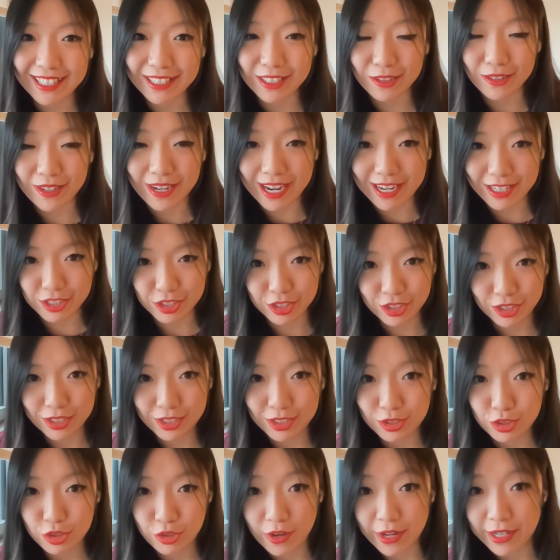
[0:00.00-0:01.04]
you're actually
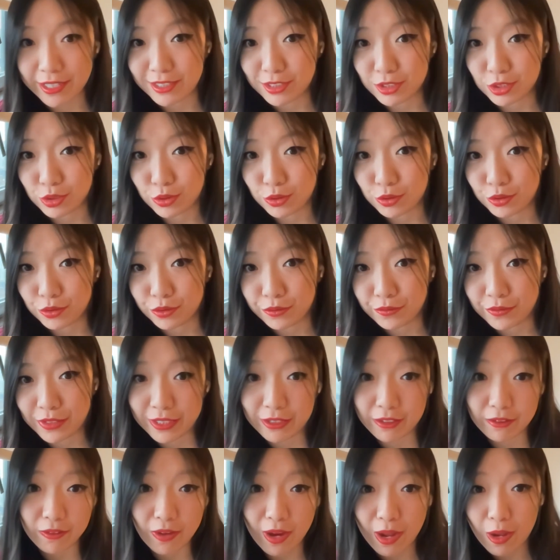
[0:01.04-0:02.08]
trying to
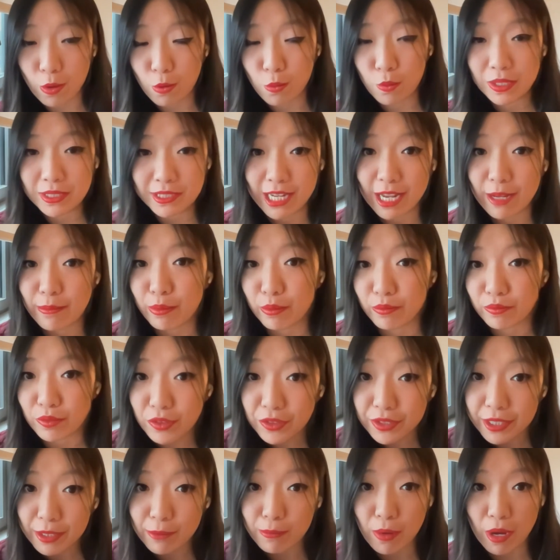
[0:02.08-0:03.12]
figure out what type of
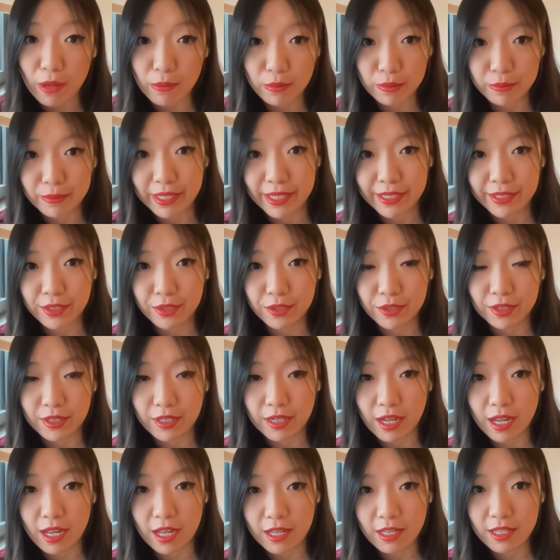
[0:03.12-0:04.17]
learning problem that you're
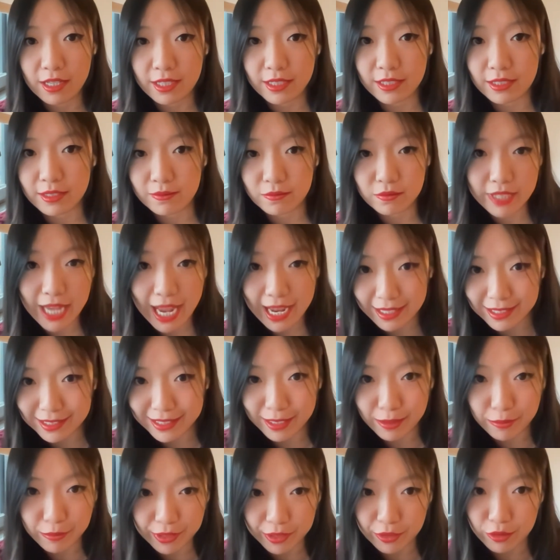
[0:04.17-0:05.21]
uh,
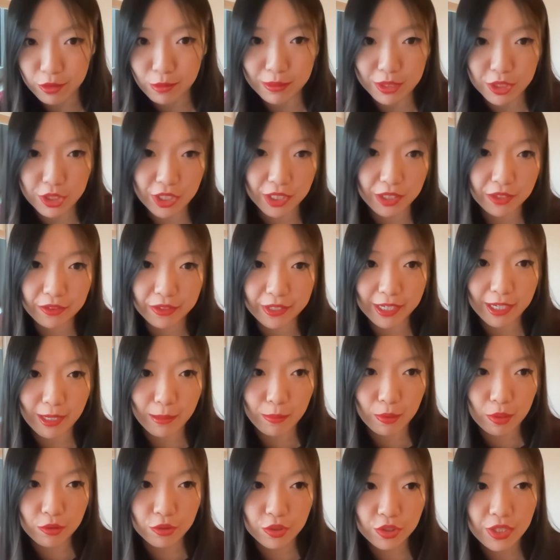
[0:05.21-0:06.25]
tackling with your machine learning
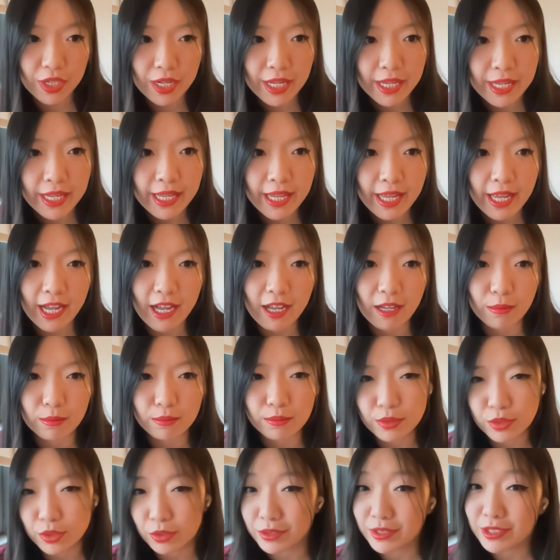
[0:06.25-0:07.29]
approach. Um,
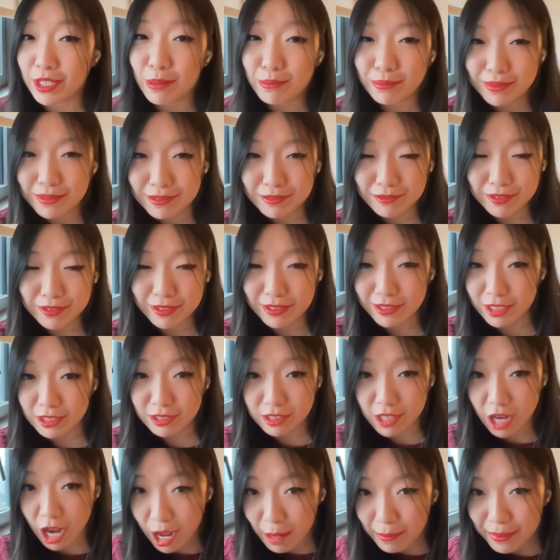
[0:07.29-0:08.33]
so some
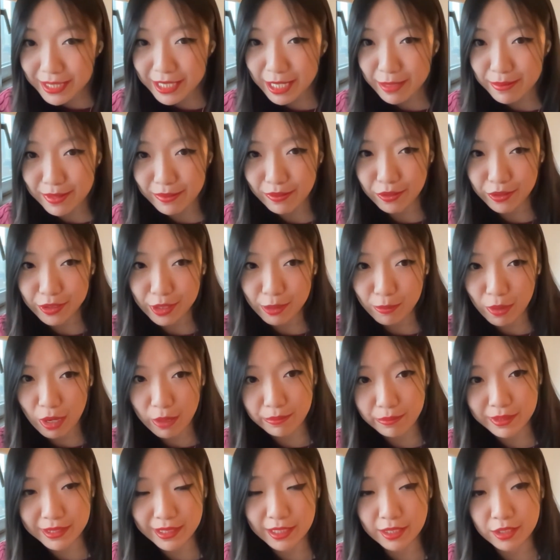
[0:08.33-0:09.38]
common types of learning
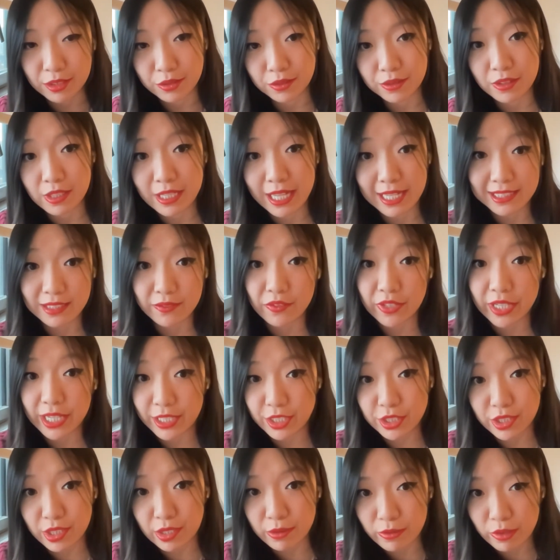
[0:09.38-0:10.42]
problems include
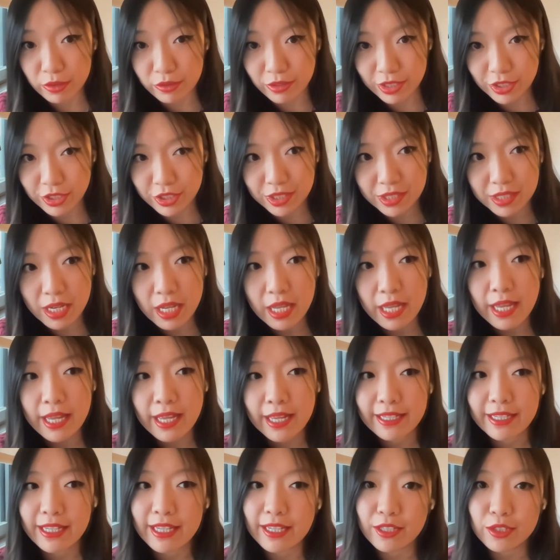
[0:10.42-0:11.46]
classification and regression.
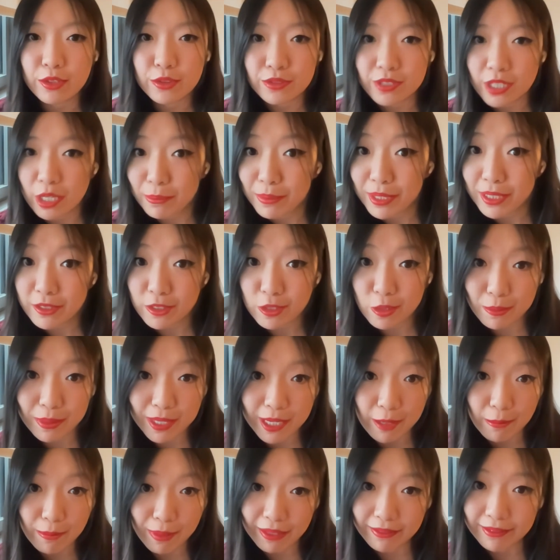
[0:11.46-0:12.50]
Can you tell me a little bit
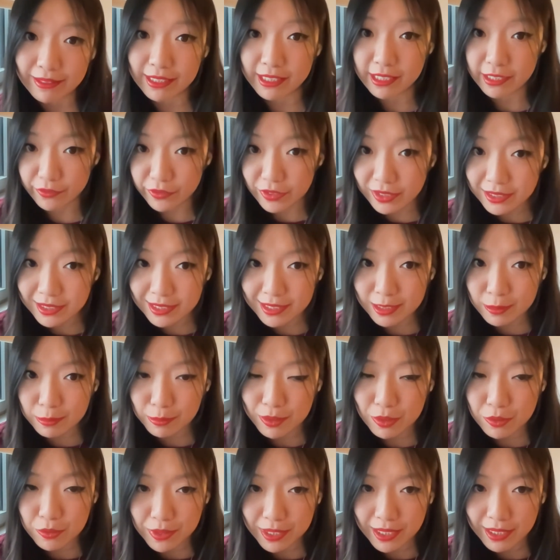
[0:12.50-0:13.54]
about the differences
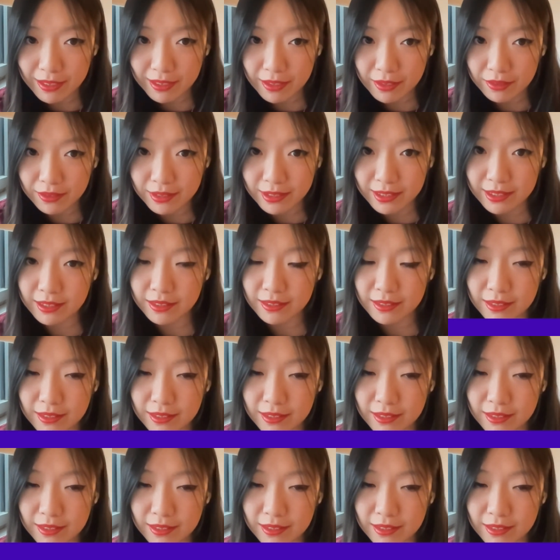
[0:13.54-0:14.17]
between those?